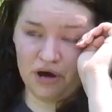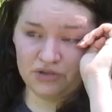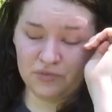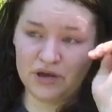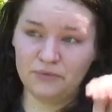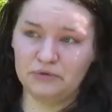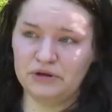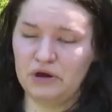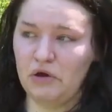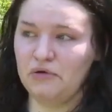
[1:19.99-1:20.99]
For other people
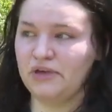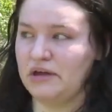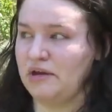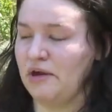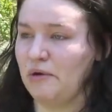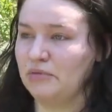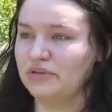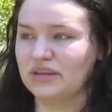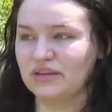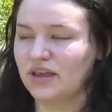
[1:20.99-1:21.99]
to know that, you know,
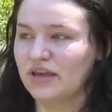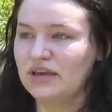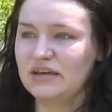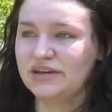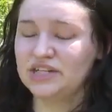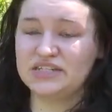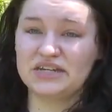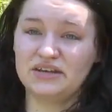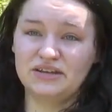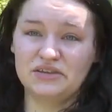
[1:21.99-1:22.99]
just
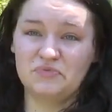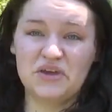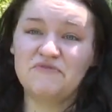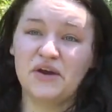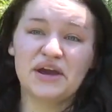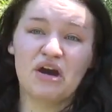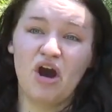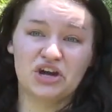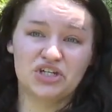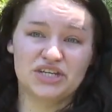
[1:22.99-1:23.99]
uh, be very
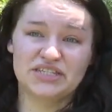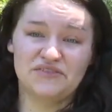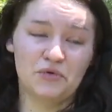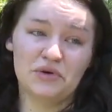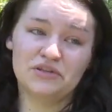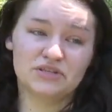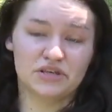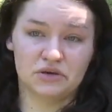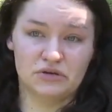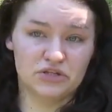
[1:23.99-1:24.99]
cautious. Even when there's a
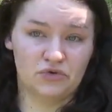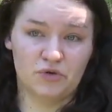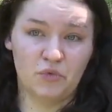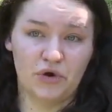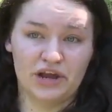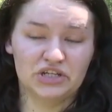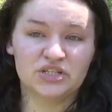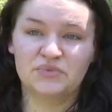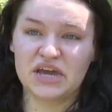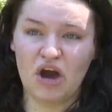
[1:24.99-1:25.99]
thunderstorm warning,
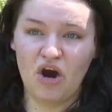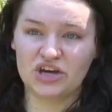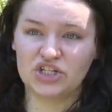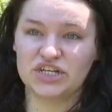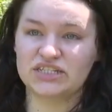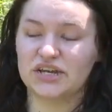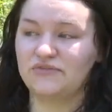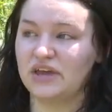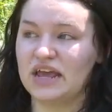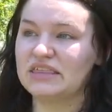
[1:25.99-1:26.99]
just be cautious. And
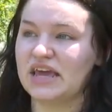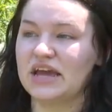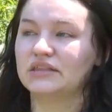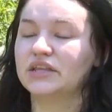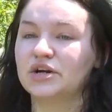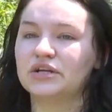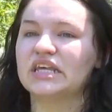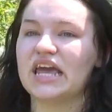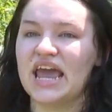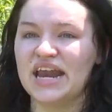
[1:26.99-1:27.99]
if anything,
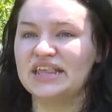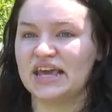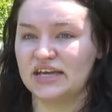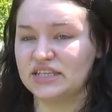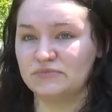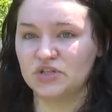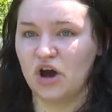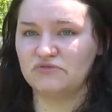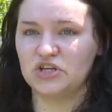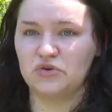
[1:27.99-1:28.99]
literally anything seems
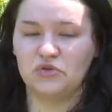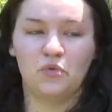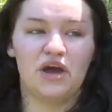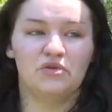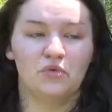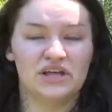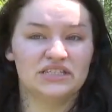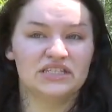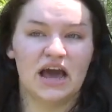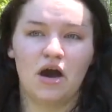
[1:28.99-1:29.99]
off to you, the way the
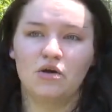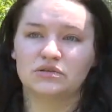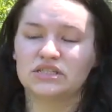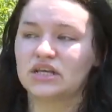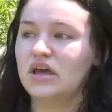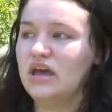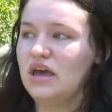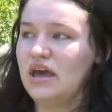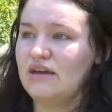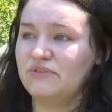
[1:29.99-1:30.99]
wind sounds,
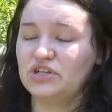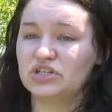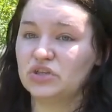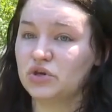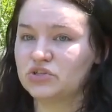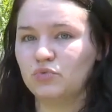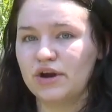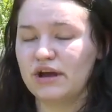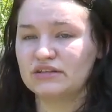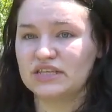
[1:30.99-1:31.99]
if it just looks
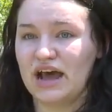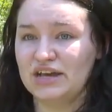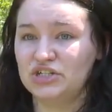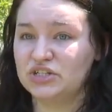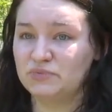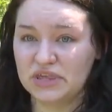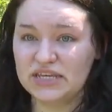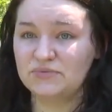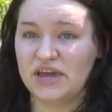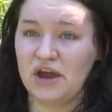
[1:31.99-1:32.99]
weird outside, just
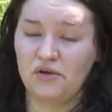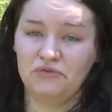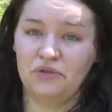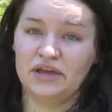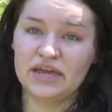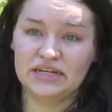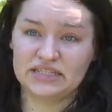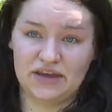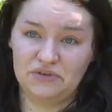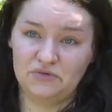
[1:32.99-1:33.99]
please be careful and get to
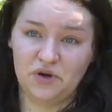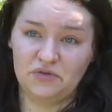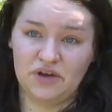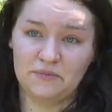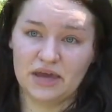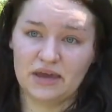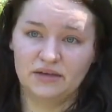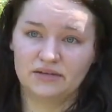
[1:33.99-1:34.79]
safety for your family.